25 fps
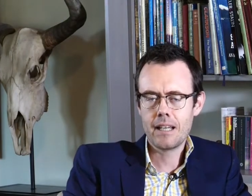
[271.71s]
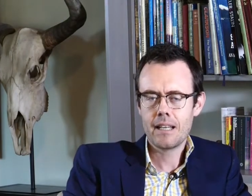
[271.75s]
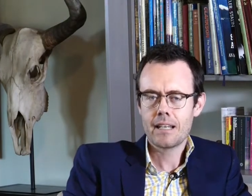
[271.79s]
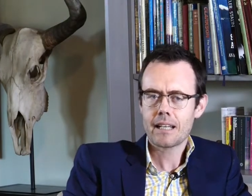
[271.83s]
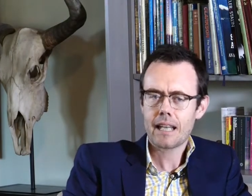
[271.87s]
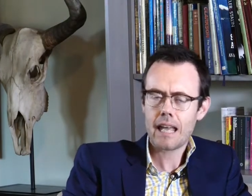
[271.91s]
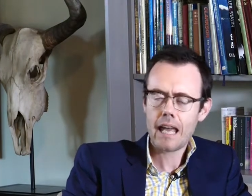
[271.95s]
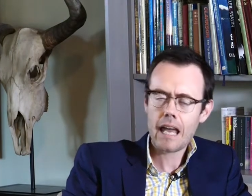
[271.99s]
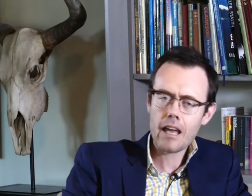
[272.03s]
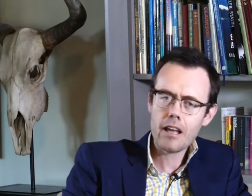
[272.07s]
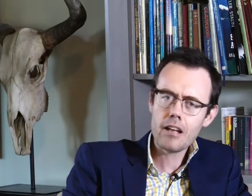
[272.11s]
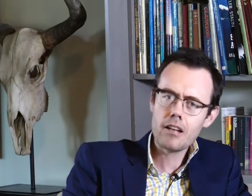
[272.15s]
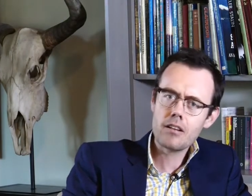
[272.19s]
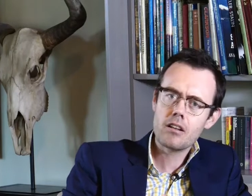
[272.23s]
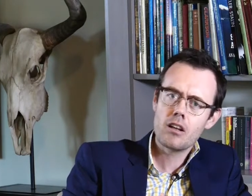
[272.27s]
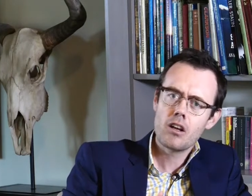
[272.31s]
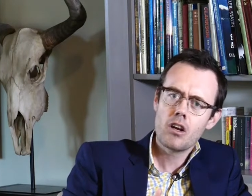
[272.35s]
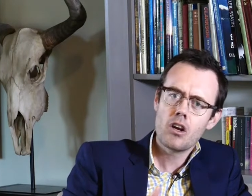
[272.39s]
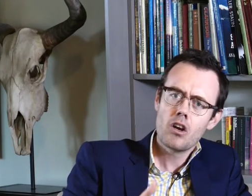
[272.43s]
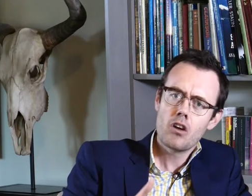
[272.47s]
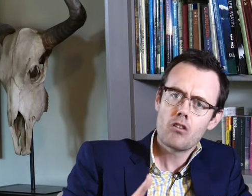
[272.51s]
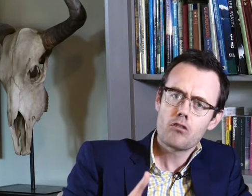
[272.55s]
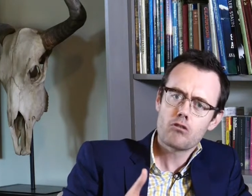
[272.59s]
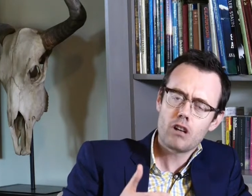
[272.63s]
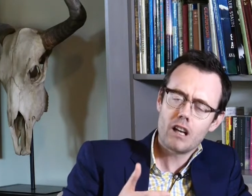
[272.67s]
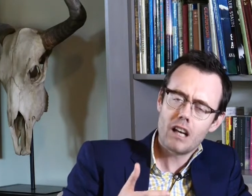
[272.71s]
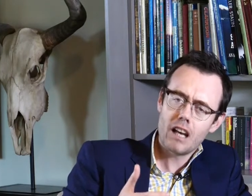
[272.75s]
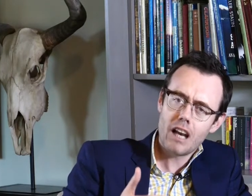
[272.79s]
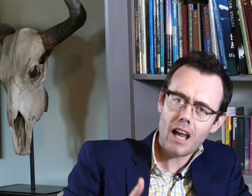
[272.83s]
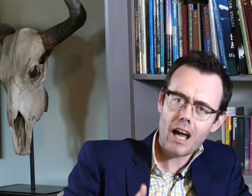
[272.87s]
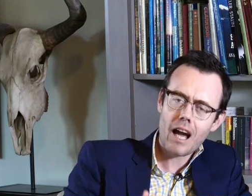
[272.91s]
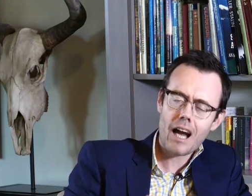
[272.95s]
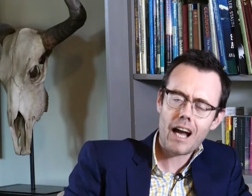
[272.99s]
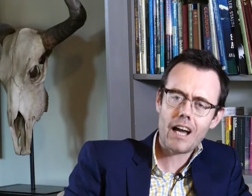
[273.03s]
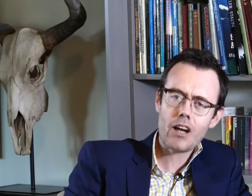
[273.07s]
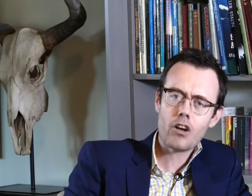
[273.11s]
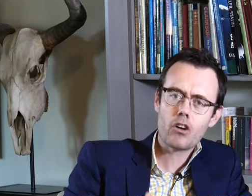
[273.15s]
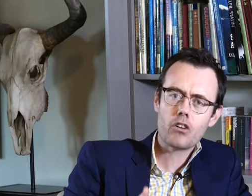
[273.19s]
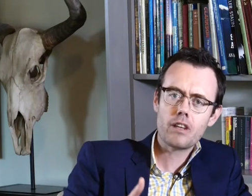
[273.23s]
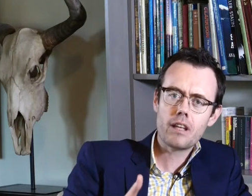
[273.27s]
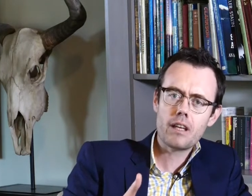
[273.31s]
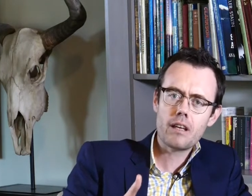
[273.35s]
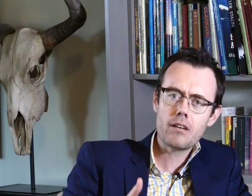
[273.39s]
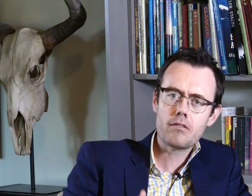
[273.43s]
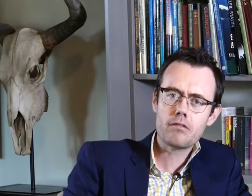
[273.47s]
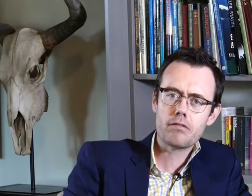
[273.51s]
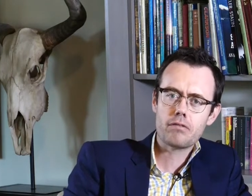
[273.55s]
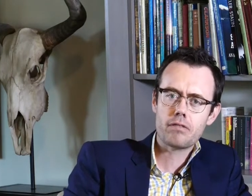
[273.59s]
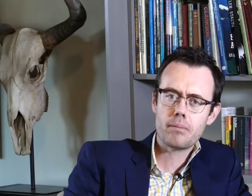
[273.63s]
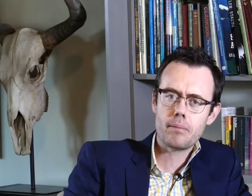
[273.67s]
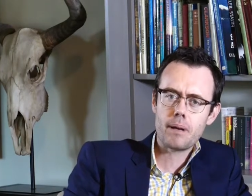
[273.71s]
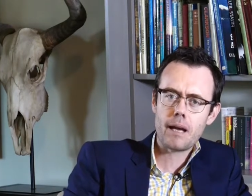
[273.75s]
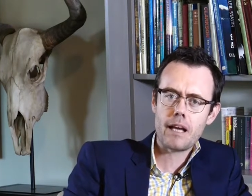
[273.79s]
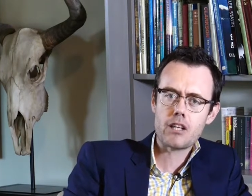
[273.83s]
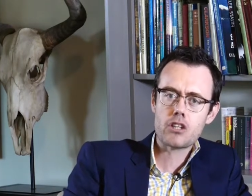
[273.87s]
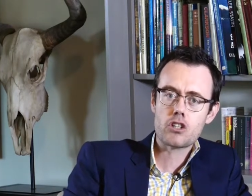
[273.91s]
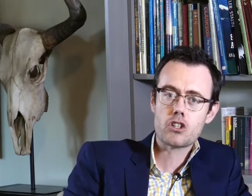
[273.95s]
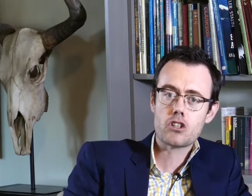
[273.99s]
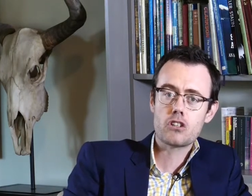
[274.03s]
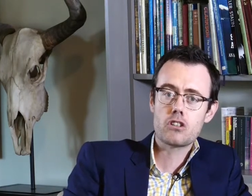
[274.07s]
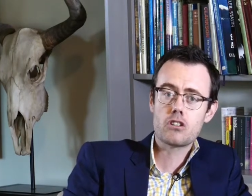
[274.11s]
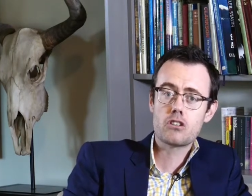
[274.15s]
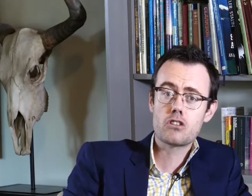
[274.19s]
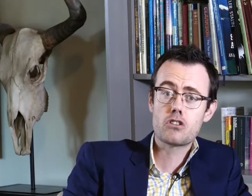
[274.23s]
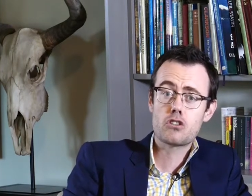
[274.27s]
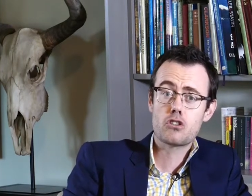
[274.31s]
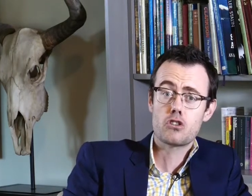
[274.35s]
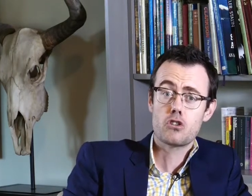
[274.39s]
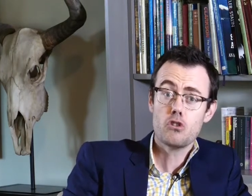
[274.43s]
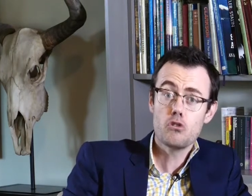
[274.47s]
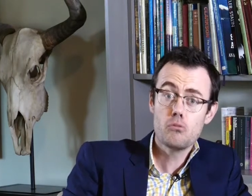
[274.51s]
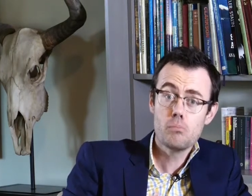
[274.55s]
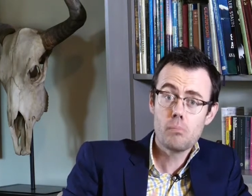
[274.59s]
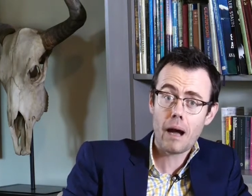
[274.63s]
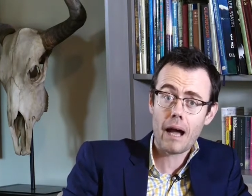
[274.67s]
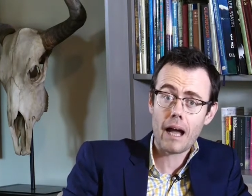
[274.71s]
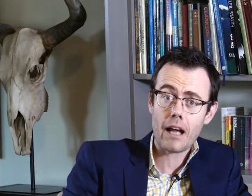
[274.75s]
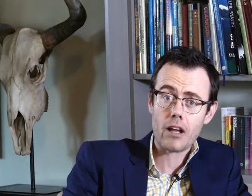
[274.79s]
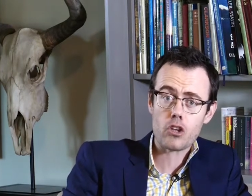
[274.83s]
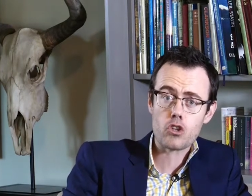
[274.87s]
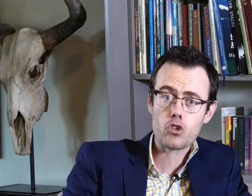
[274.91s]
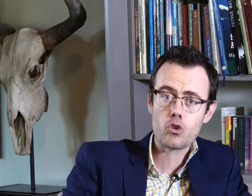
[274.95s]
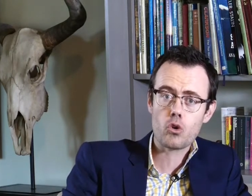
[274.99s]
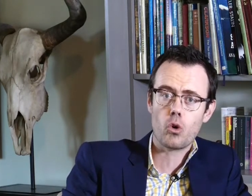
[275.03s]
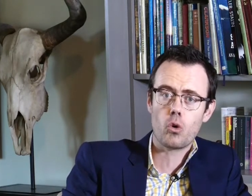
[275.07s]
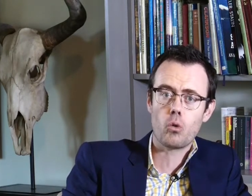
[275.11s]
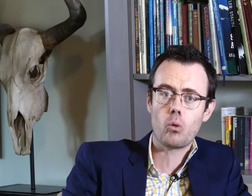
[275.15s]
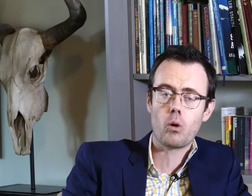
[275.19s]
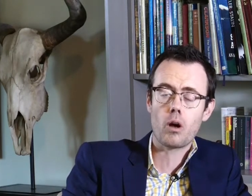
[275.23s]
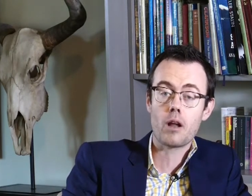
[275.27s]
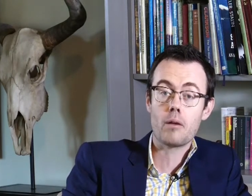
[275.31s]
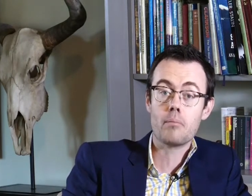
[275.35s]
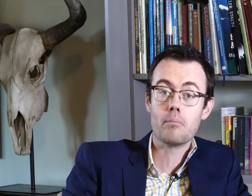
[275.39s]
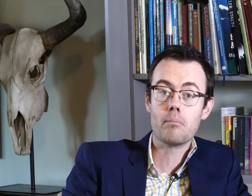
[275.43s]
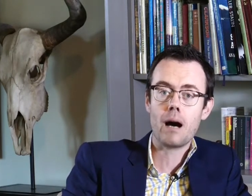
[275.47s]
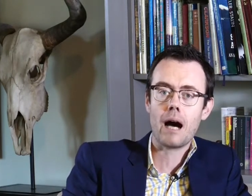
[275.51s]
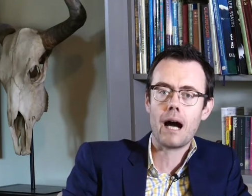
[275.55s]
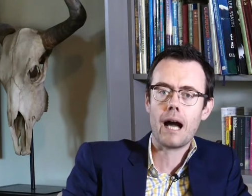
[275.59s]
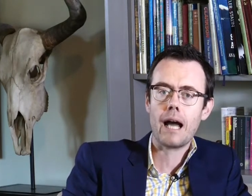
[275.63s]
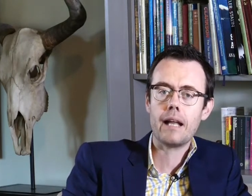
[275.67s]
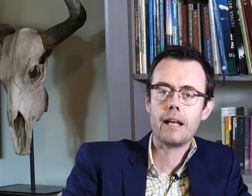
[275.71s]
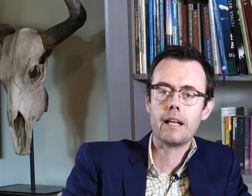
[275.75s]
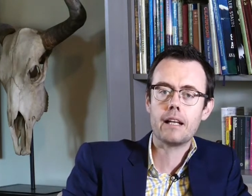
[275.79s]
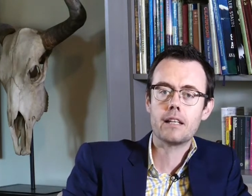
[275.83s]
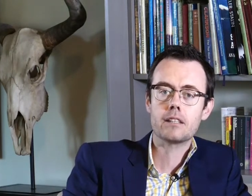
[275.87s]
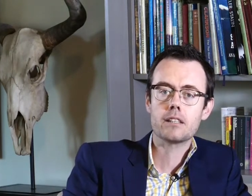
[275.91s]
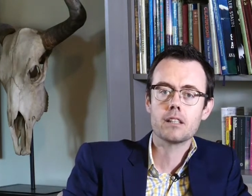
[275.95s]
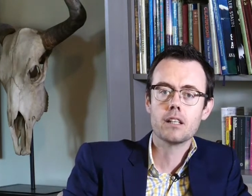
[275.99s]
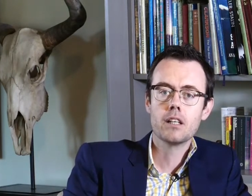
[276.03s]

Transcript: can rely on the information too much or want to mine it